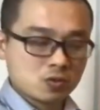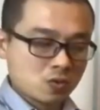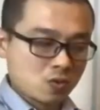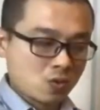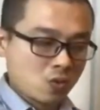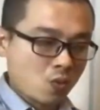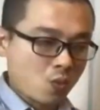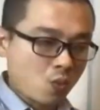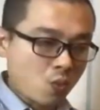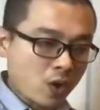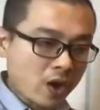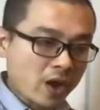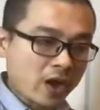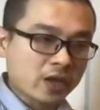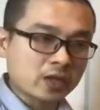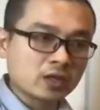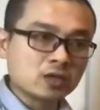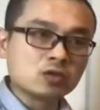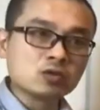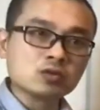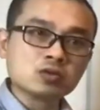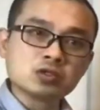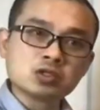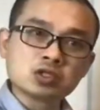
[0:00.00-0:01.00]
when
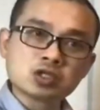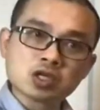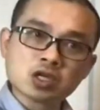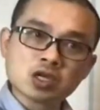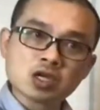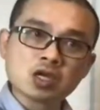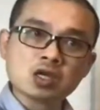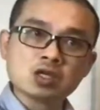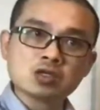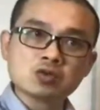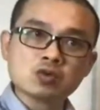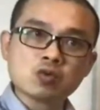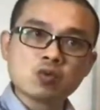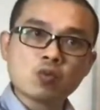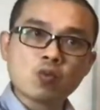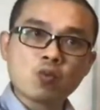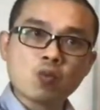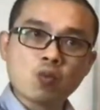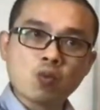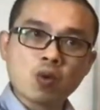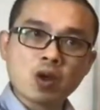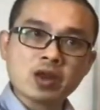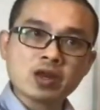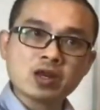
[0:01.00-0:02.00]
to change,
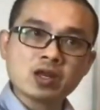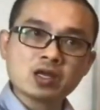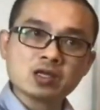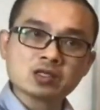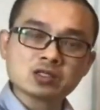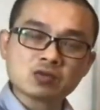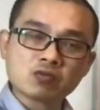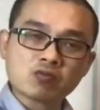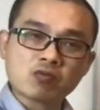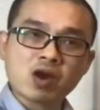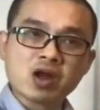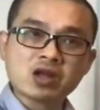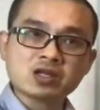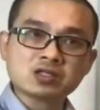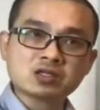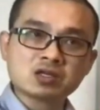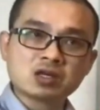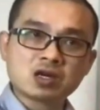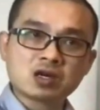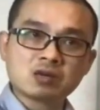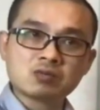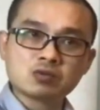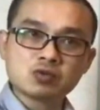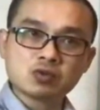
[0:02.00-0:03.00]
when is the right
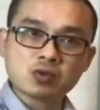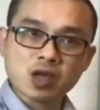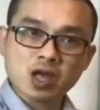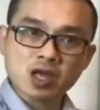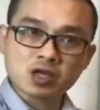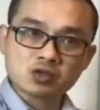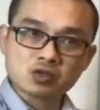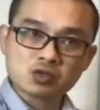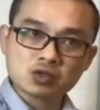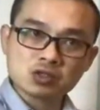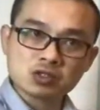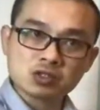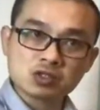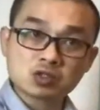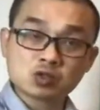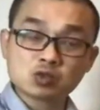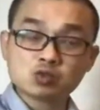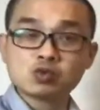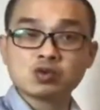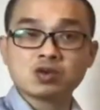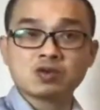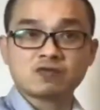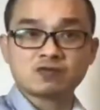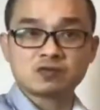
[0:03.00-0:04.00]
time to actually
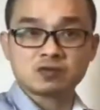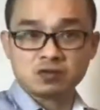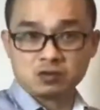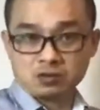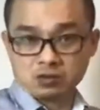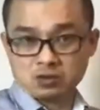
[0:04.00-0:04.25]
switch